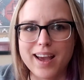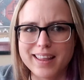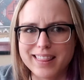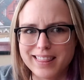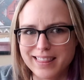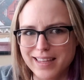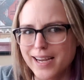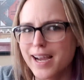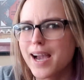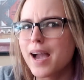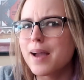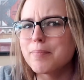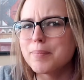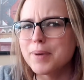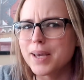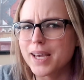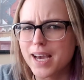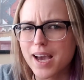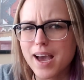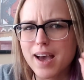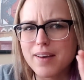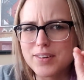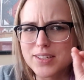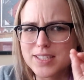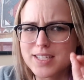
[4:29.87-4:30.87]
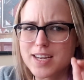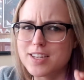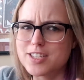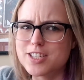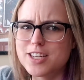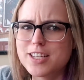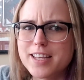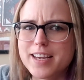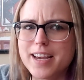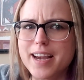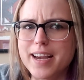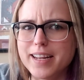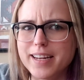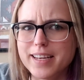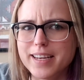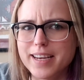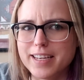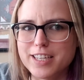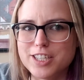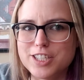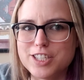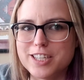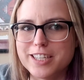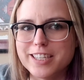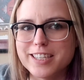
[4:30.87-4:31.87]
think I may have a touch of the
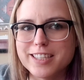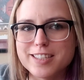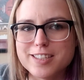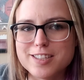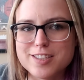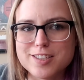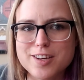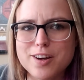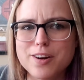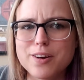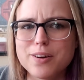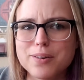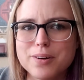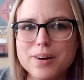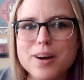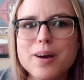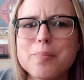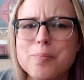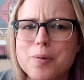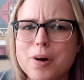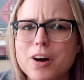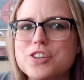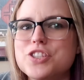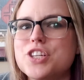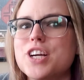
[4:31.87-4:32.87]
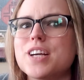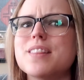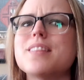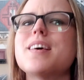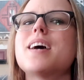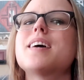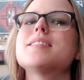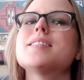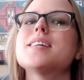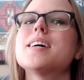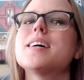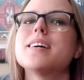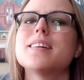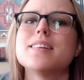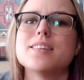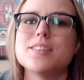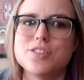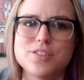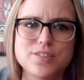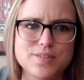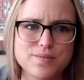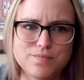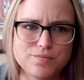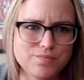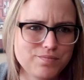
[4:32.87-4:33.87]
ADHD, so a project that
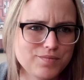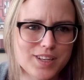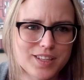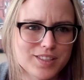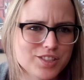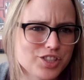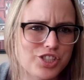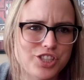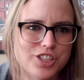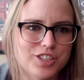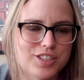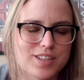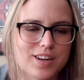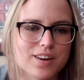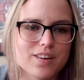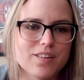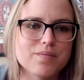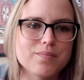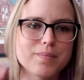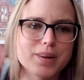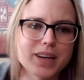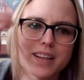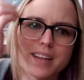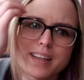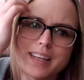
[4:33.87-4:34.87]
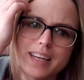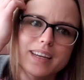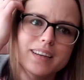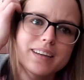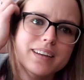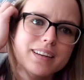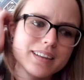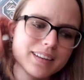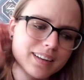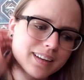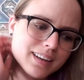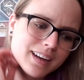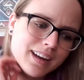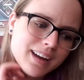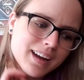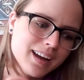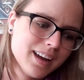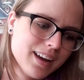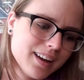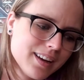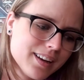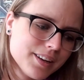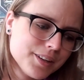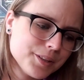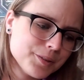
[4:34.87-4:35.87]
size it's just out of my league.
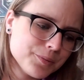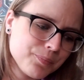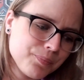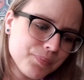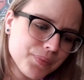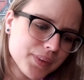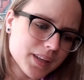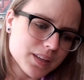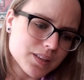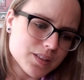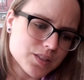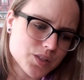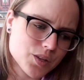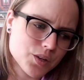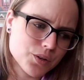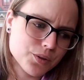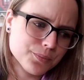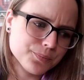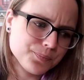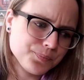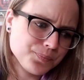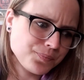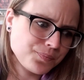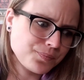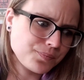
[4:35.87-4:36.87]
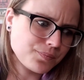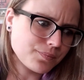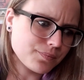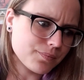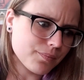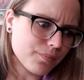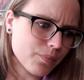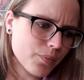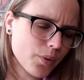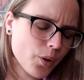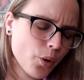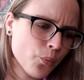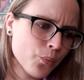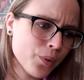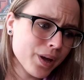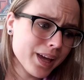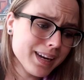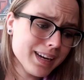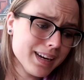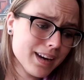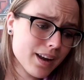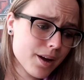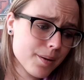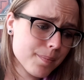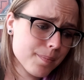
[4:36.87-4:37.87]
So I
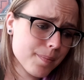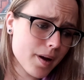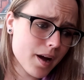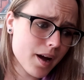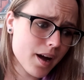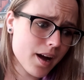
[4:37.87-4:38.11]
ended up